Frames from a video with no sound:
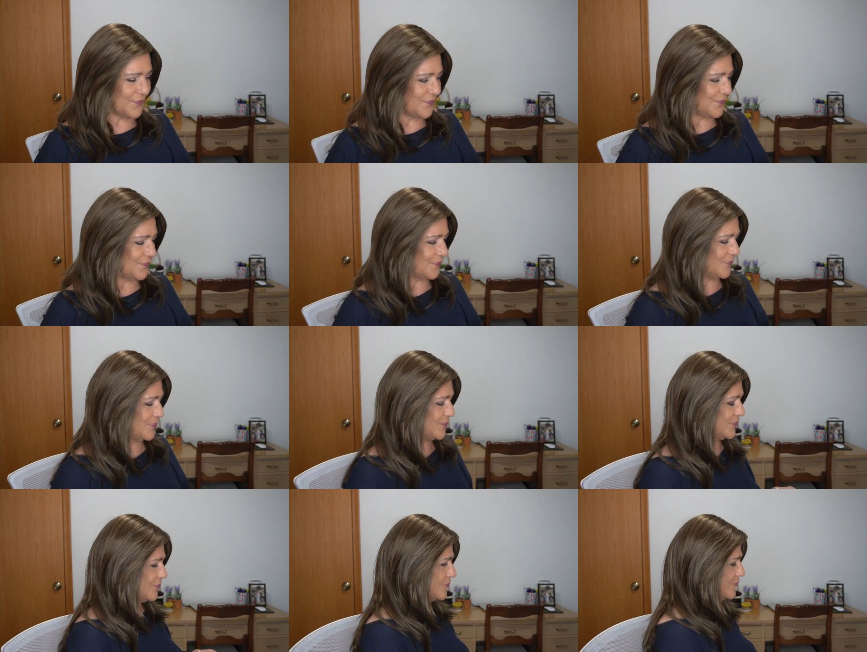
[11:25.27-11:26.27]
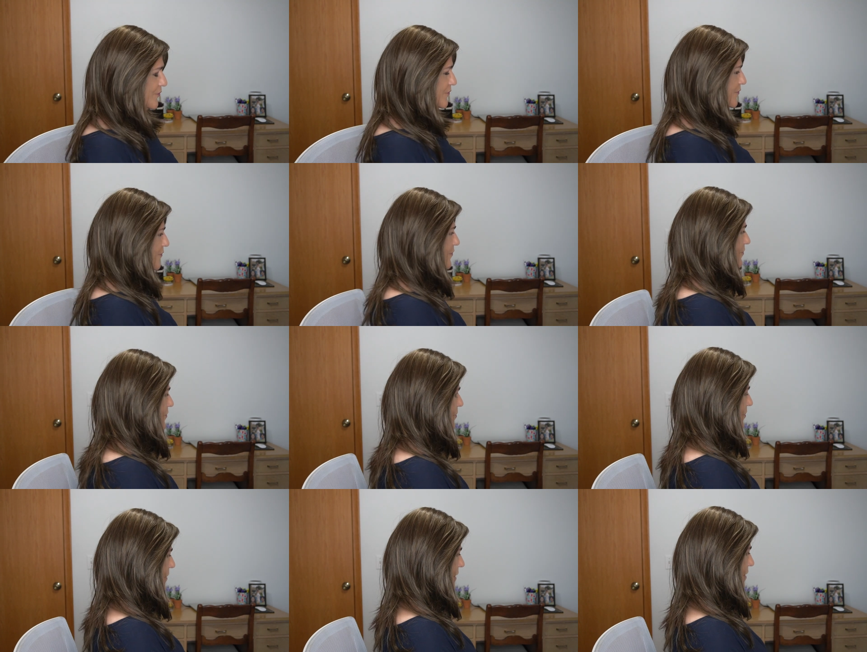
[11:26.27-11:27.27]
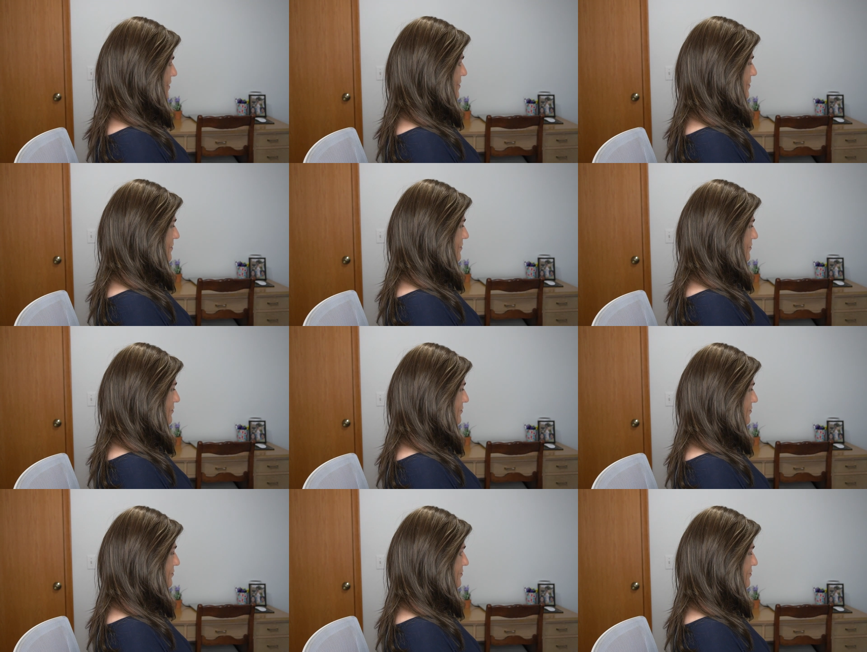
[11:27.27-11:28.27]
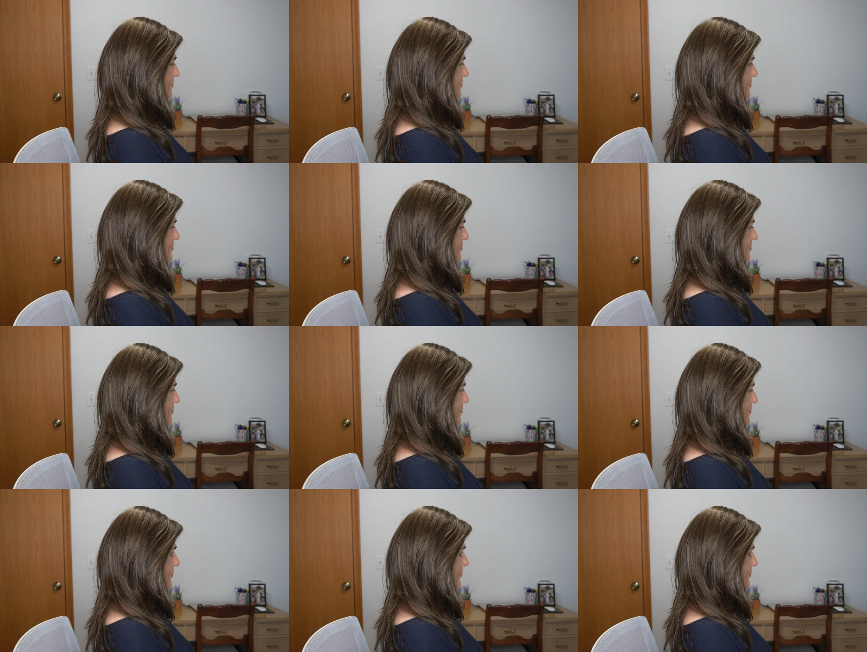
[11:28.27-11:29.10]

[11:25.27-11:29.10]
[no speech]